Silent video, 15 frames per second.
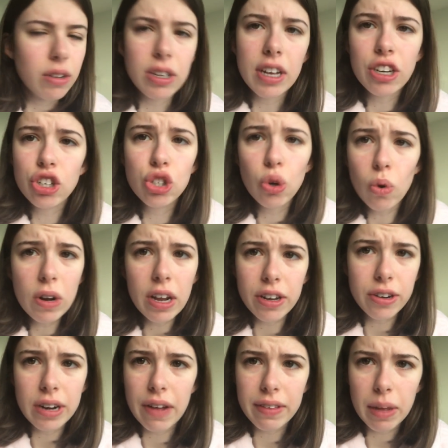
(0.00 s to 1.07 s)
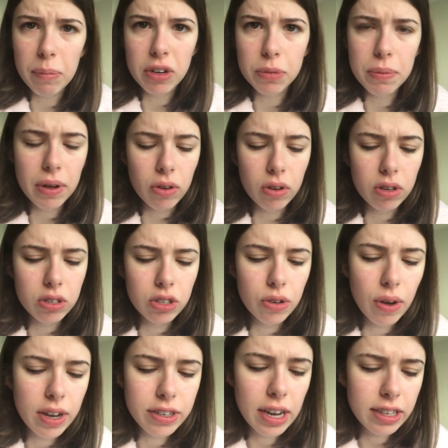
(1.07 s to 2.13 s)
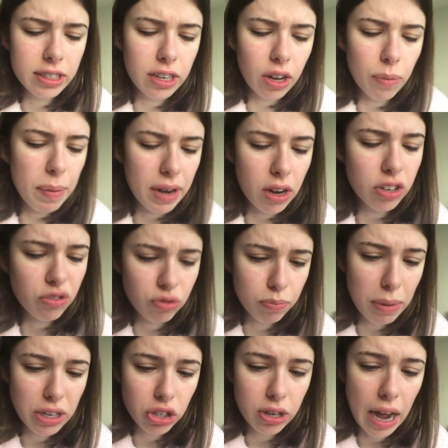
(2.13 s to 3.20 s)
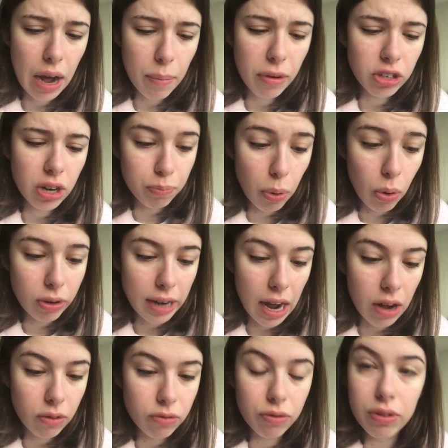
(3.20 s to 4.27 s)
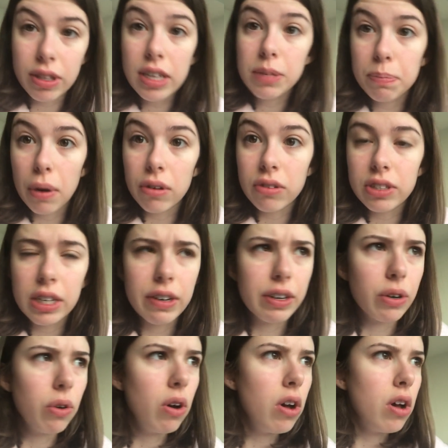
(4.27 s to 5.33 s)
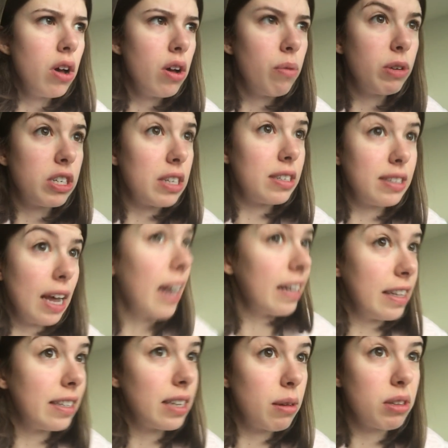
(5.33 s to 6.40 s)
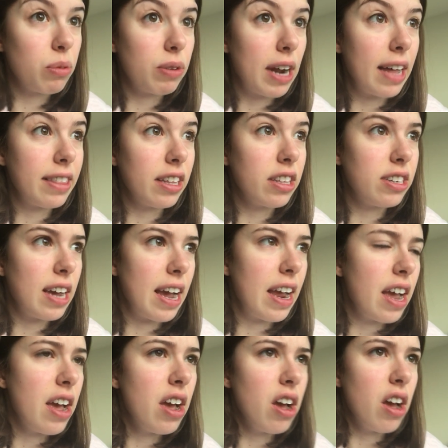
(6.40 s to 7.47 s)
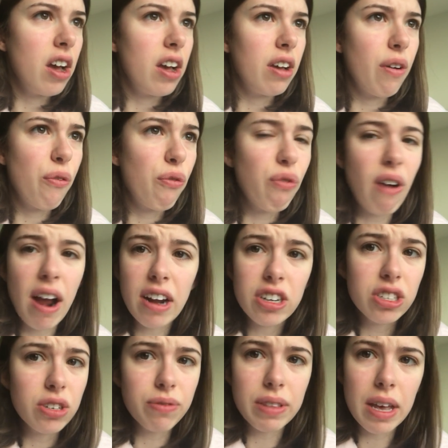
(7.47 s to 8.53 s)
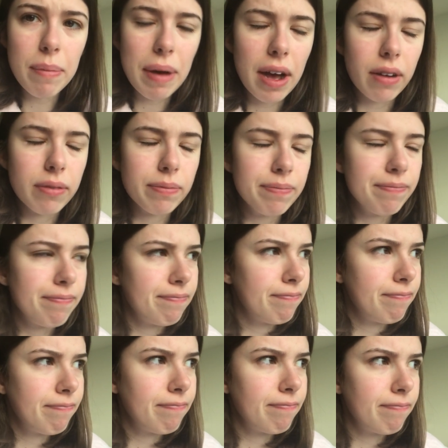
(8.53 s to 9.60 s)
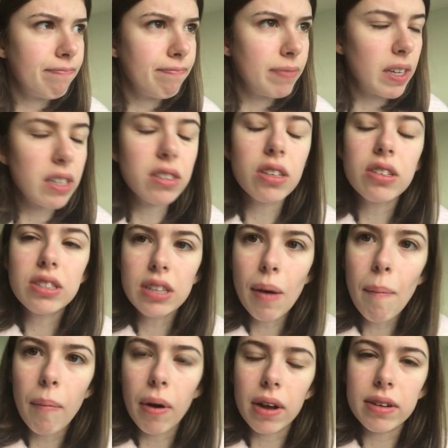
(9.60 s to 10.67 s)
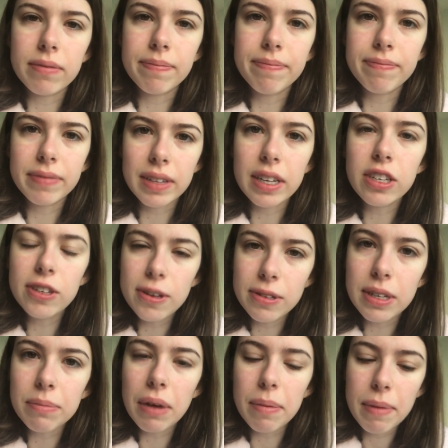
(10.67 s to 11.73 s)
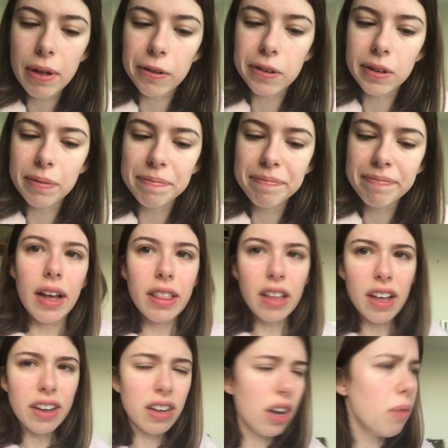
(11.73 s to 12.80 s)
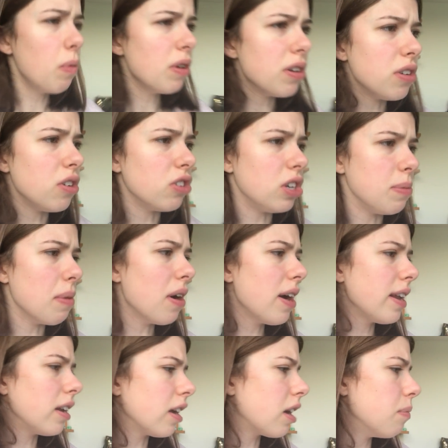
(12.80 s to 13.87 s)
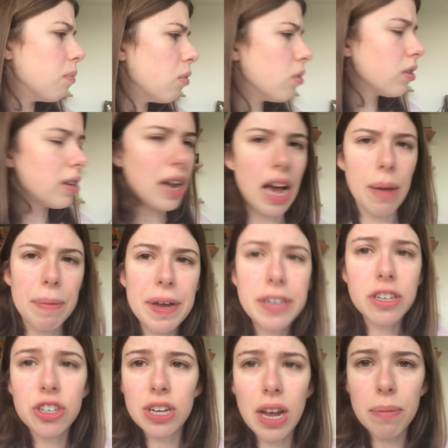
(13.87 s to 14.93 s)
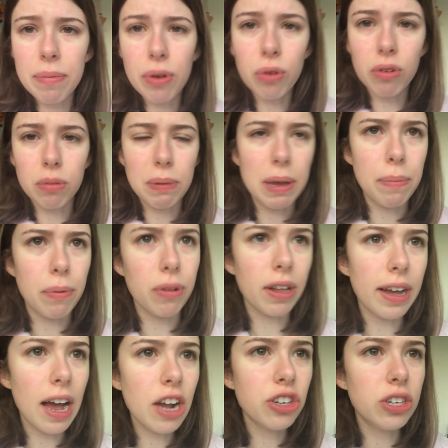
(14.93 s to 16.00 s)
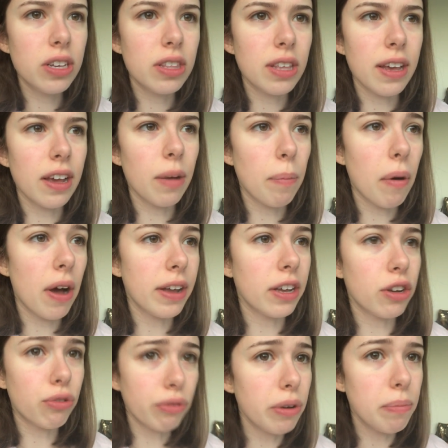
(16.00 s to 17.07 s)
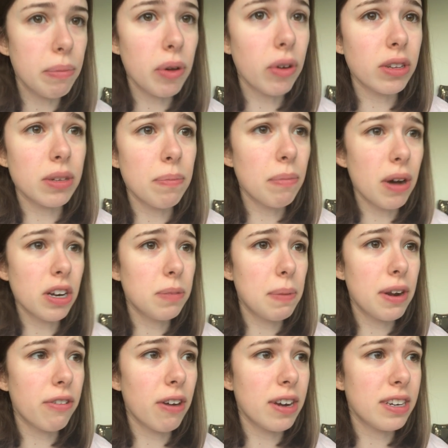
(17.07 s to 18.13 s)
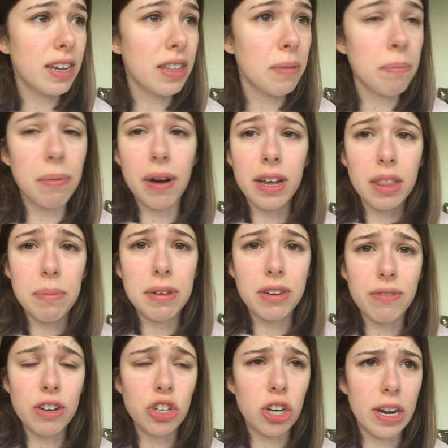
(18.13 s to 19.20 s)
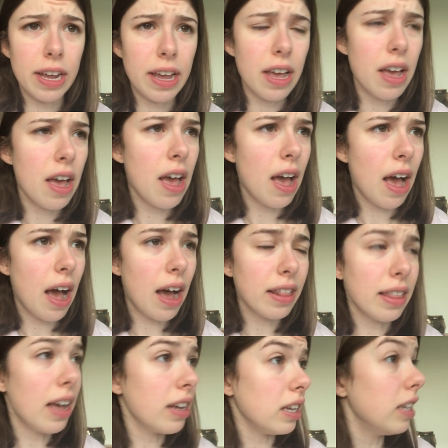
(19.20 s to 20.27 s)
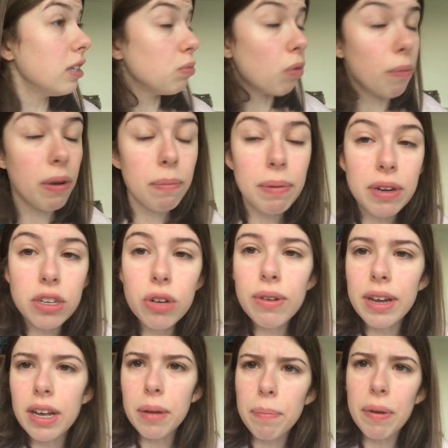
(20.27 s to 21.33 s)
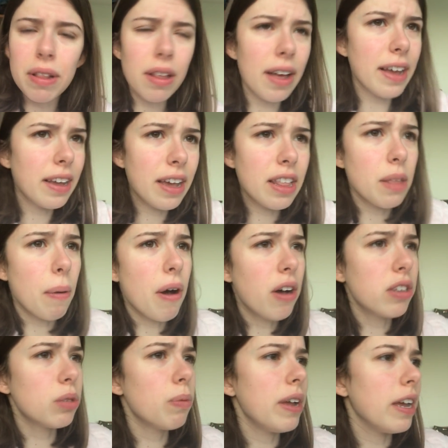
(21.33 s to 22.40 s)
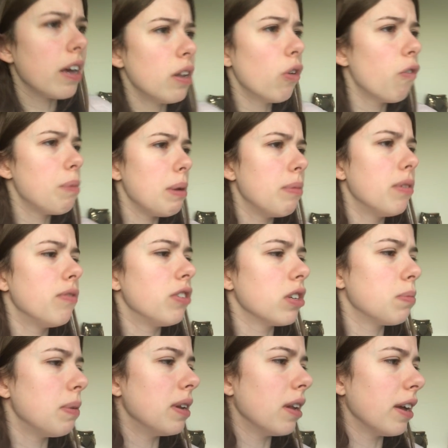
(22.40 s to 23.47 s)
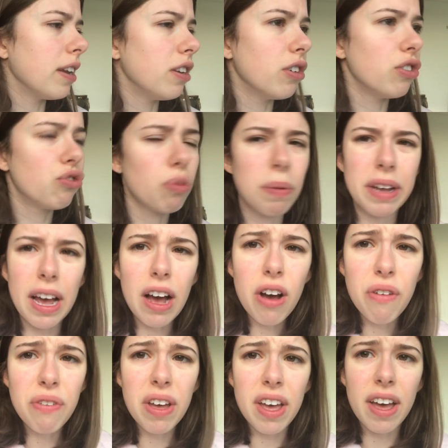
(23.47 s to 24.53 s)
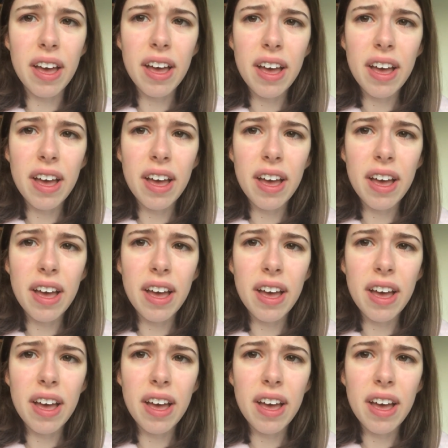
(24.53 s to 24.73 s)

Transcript: I was like, surely I don't have that much milk. So I tested it. I mean, I measured how much I poured out for this bowl of cereal, which is exactly the same as the one I had the other day. A fraction of the amount. So someone is using my milk. And like, I wouldn't usually mind, like I'm more than happy to share milk with people. I actually think buying a group milk is a much better idea than buying them individually. And that is what we'd been doing. But like, in the past week, a lot of people have just been like, you know, dropping out of it.